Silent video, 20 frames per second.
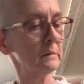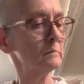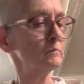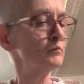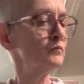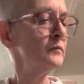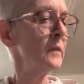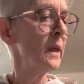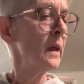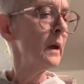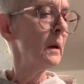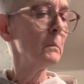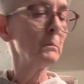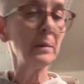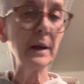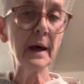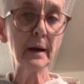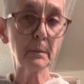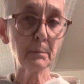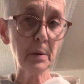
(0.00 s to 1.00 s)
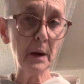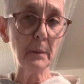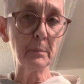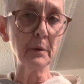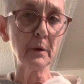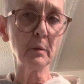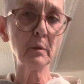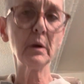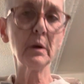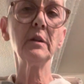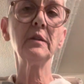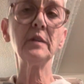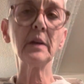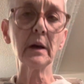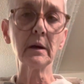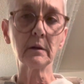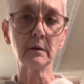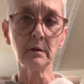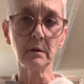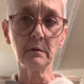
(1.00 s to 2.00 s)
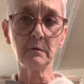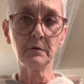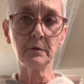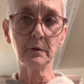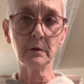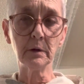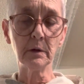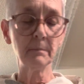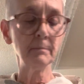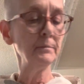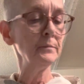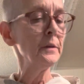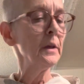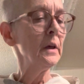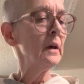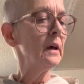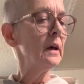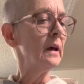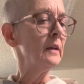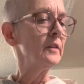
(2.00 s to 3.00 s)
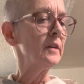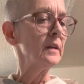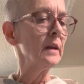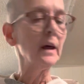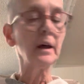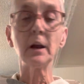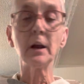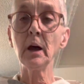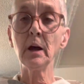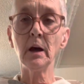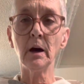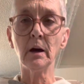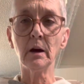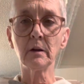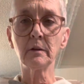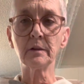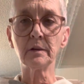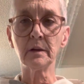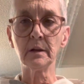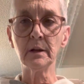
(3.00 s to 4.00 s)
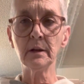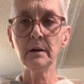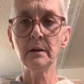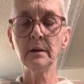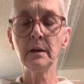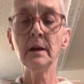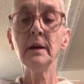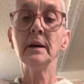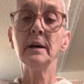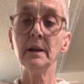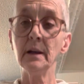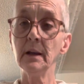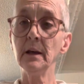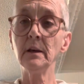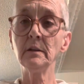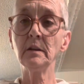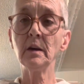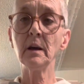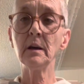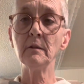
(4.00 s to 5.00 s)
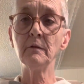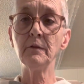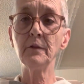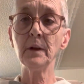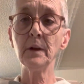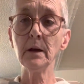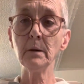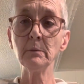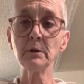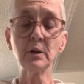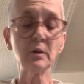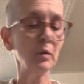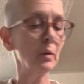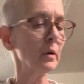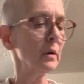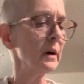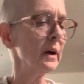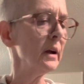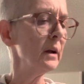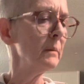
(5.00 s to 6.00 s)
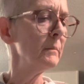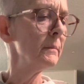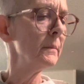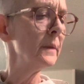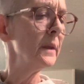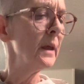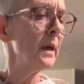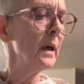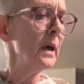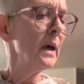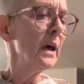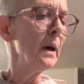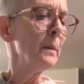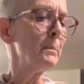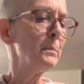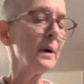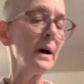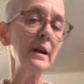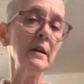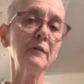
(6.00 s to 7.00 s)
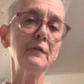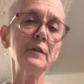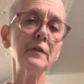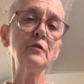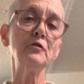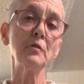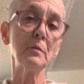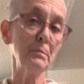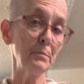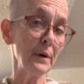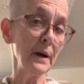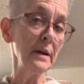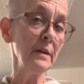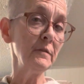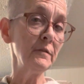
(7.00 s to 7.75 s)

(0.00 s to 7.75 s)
there. Black pepper, what is that good for? It's an antioxidant, an anti-inflammatory. It benefits your brain